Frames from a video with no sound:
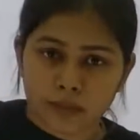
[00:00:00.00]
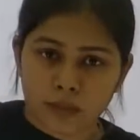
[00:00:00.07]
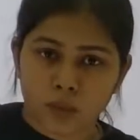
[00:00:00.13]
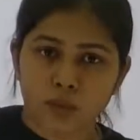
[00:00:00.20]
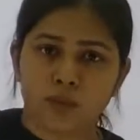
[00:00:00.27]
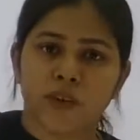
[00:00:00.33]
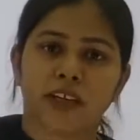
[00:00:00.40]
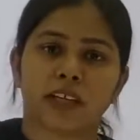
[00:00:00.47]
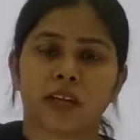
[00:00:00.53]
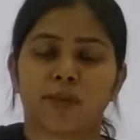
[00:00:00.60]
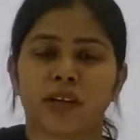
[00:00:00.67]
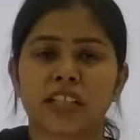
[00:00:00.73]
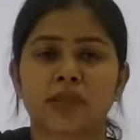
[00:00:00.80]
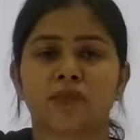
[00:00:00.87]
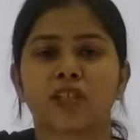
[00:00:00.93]
two
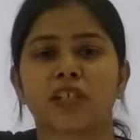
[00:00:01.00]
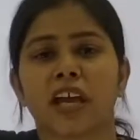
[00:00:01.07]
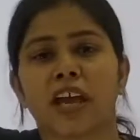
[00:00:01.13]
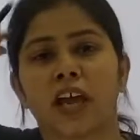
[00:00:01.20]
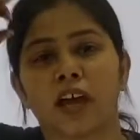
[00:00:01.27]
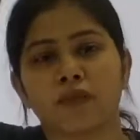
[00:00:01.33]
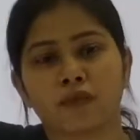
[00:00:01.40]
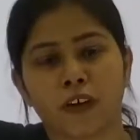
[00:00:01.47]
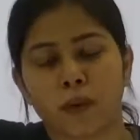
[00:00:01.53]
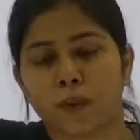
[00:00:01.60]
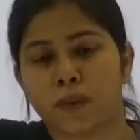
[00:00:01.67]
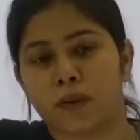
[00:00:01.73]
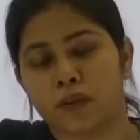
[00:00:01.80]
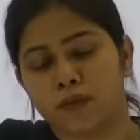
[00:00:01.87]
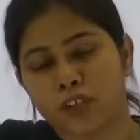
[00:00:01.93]
variables which I have
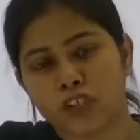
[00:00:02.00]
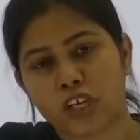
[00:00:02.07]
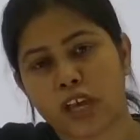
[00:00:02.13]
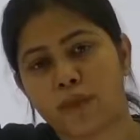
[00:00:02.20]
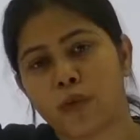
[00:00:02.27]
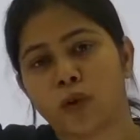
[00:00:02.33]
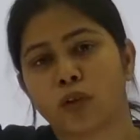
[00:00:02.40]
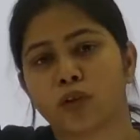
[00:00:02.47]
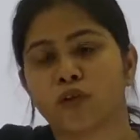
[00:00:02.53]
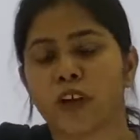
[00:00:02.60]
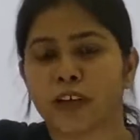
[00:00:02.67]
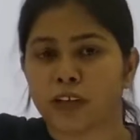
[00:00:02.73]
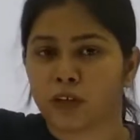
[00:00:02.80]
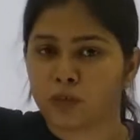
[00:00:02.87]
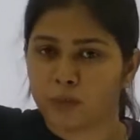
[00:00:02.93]
found, which I want to
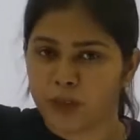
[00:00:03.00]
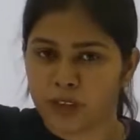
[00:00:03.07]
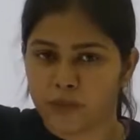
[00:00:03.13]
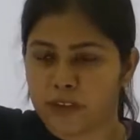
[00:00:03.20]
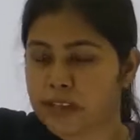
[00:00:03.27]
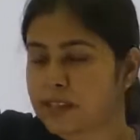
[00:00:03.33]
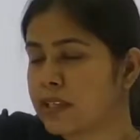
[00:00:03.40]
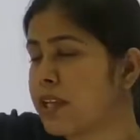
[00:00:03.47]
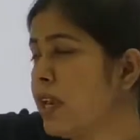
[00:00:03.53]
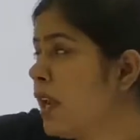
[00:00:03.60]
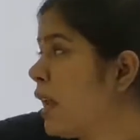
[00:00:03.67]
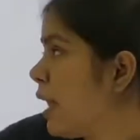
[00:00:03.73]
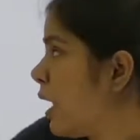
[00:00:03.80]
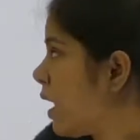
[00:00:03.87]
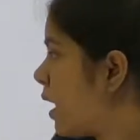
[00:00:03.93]
find out previously.
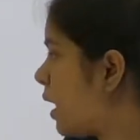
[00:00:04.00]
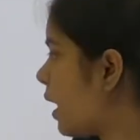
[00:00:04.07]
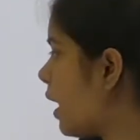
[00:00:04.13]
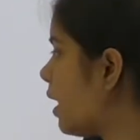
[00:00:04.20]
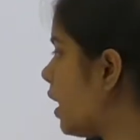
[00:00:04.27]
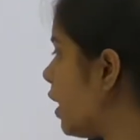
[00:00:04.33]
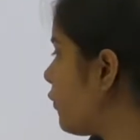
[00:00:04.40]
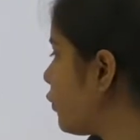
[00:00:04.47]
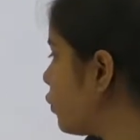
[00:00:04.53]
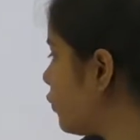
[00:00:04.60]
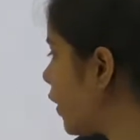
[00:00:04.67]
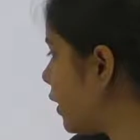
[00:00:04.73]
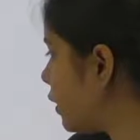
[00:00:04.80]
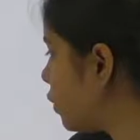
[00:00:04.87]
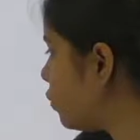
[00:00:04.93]
Here I have to
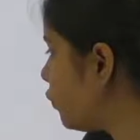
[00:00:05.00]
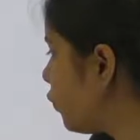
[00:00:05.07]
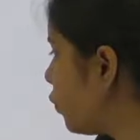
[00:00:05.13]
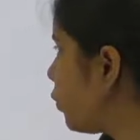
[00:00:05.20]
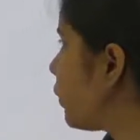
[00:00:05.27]
find out four